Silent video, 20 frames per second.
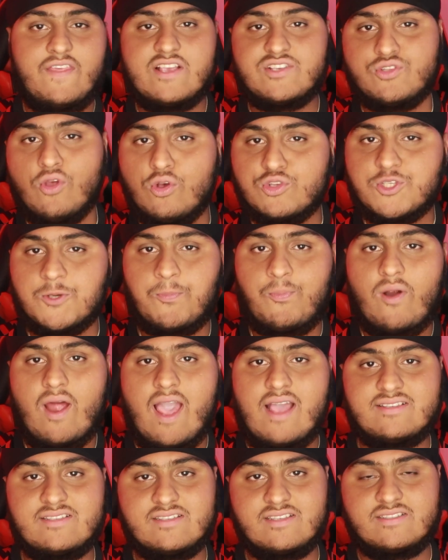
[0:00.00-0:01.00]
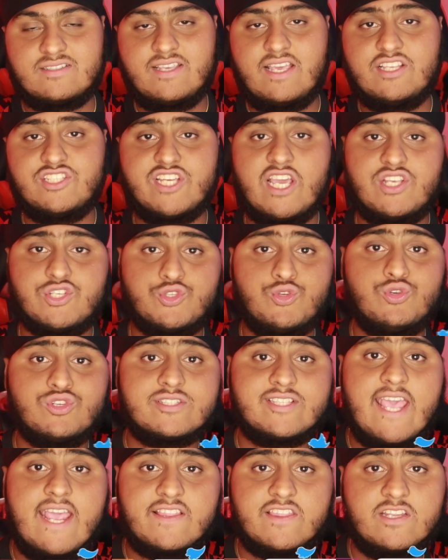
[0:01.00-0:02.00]
There's no surprises to see
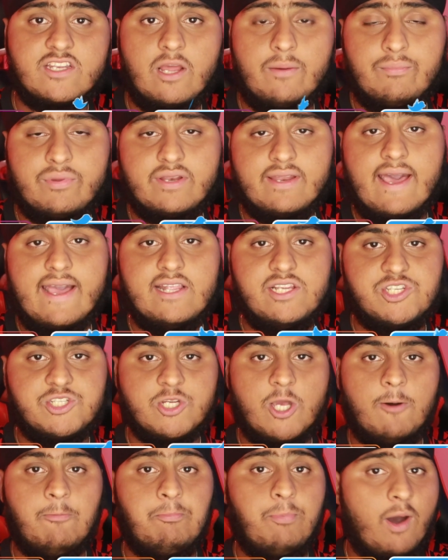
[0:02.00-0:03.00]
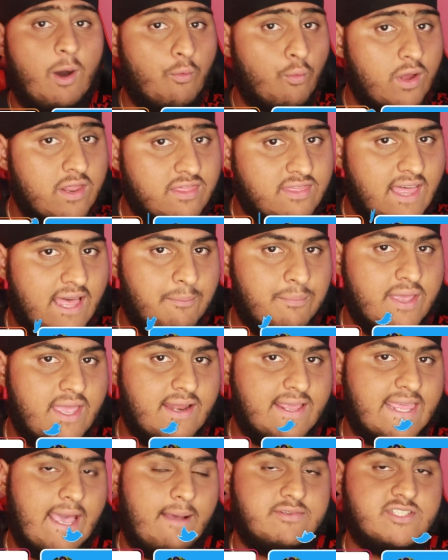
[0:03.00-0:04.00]
Jesus take the number 9 shirt, but with that
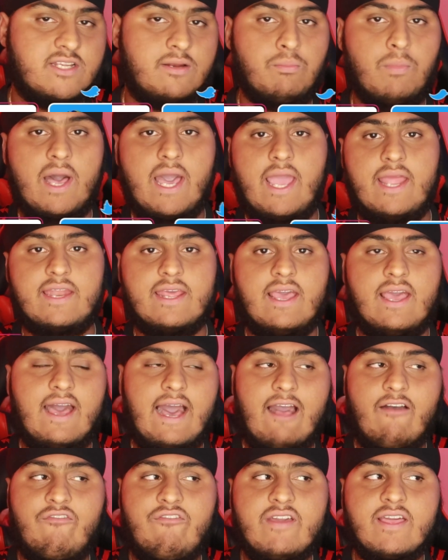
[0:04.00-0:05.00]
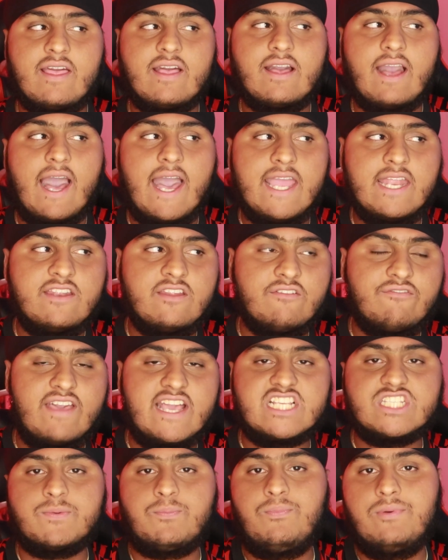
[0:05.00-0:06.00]
being kept in mind, I think it kind of
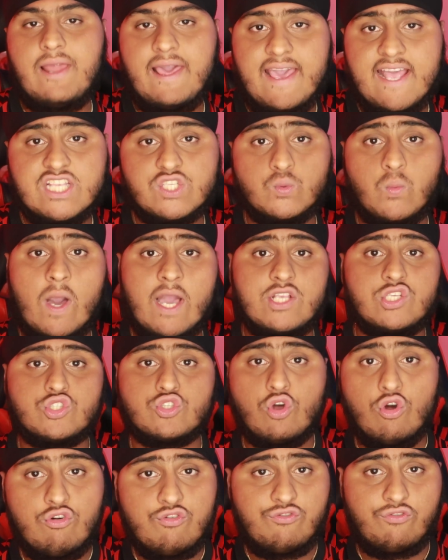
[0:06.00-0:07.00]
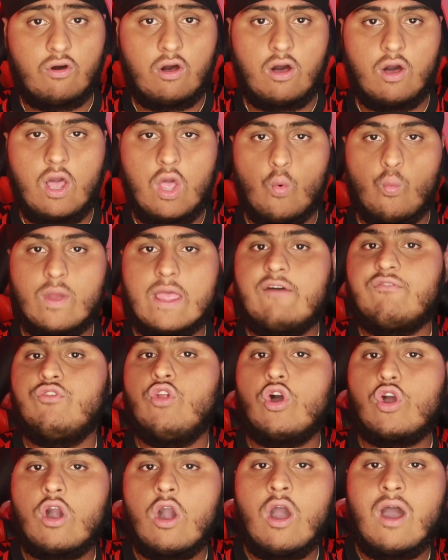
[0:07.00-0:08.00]
explains why so far we have
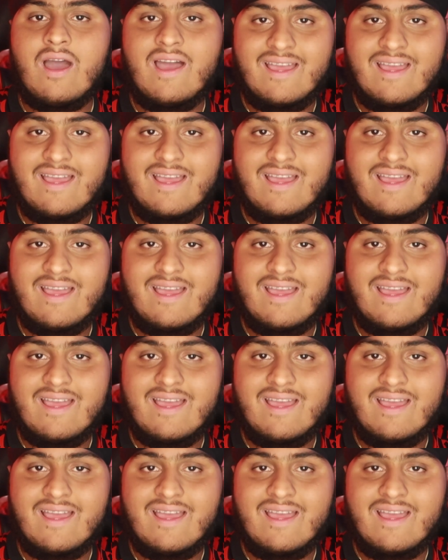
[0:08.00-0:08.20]
not got an